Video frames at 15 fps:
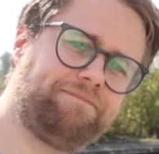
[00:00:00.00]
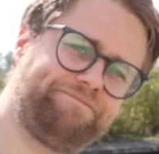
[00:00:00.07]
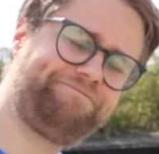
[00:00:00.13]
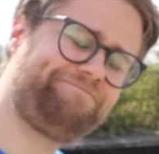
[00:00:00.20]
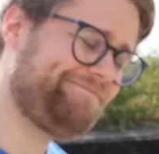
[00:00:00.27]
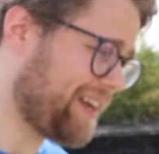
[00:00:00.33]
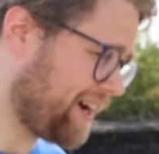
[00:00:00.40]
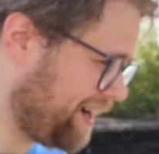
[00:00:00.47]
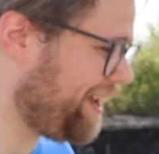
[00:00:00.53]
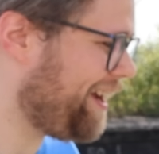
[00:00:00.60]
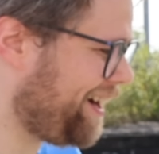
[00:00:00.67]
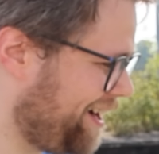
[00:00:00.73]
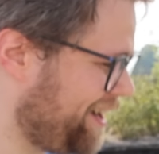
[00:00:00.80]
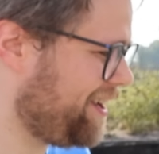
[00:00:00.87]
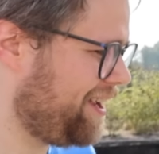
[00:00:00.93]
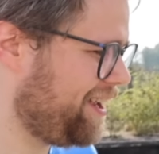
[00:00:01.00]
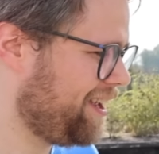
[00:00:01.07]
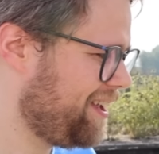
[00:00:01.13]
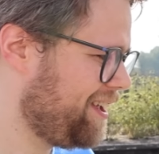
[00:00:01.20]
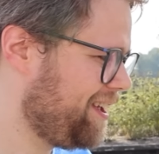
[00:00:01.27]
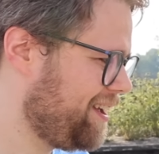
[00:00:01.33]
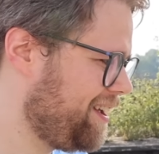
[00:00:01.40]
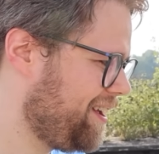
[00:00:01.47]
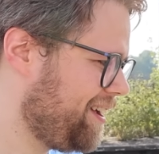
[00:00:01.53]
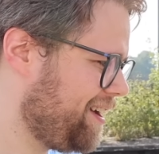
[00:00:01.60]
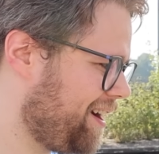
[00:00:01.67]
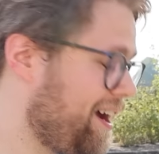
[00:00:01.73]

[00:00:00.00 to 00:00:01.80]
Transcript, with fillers: Are you waiting or are you, pl are you please waiting?